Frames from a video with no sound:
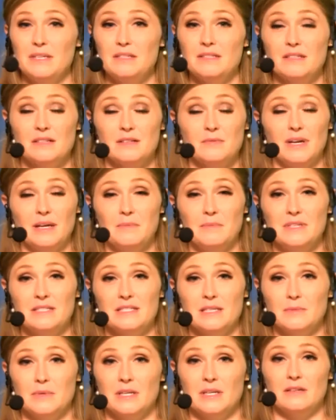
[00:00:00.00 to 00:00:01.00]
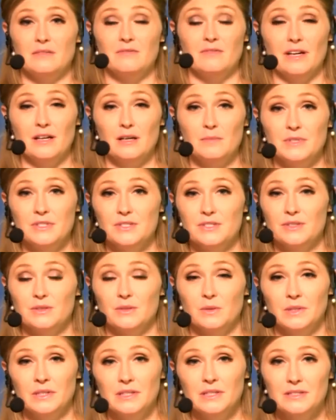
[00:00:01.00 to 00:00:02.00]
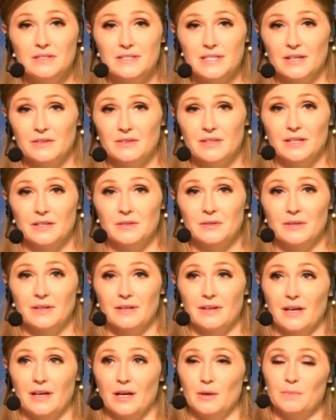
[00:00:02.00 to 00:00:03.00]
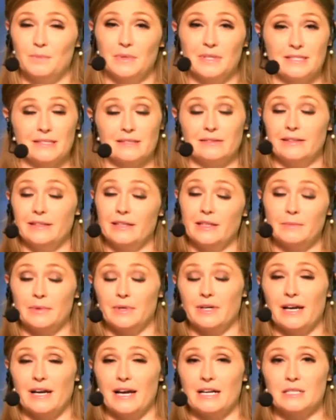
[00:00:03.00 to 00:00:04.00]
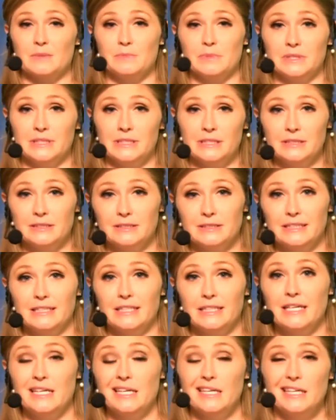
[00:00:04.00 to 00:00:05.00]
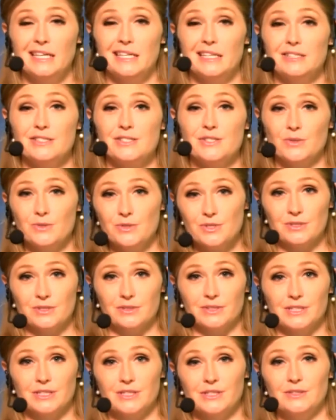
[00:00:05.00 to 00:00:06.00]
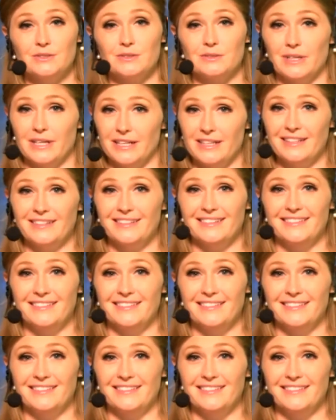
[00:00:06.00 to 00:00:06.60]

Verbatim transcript: there might be some environmental lawyers out there who can help us clean up our act politically and socially too, right?